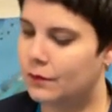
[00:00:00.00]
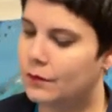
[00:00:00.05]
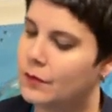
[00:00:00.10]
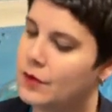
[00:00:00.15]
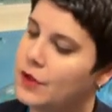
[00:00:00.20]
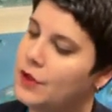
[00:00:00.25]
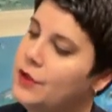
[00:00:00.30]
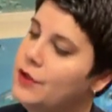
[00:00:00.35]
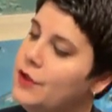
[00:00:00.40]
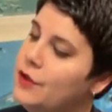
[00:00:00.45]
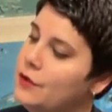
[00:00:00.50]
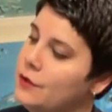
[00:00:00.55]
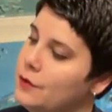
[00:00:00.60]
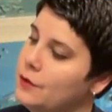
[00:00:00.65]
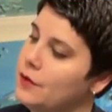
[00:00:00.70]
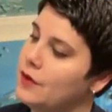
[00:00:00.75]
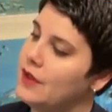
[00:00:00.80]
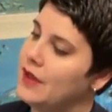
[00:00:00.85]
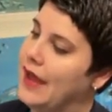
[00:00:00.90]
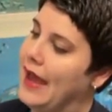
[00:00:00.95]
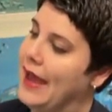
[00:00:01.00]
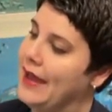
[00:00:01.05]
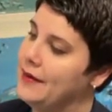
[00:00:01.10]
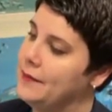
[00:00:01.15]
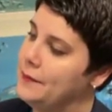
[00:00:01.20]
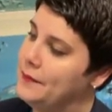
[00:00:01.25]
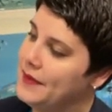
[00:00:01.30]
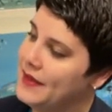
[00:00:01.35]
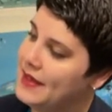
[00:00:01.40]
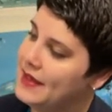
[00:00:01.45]
You can
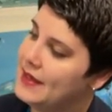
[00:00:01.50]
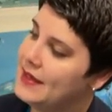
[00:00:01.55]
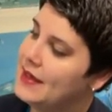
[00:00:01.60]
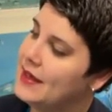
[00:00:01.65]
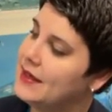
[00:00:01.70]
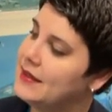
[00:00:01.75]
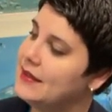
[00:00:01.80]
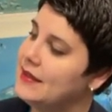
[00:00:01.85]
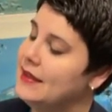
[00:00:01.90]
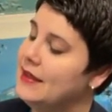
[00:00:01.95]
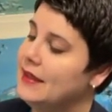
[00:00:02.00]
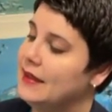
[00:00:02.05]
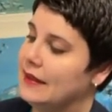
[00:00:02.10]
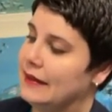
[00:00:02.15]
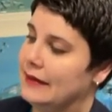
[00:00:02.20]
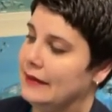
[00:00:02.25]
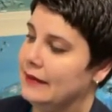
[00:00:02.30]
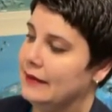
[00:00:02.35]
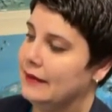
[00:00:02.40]
be a king.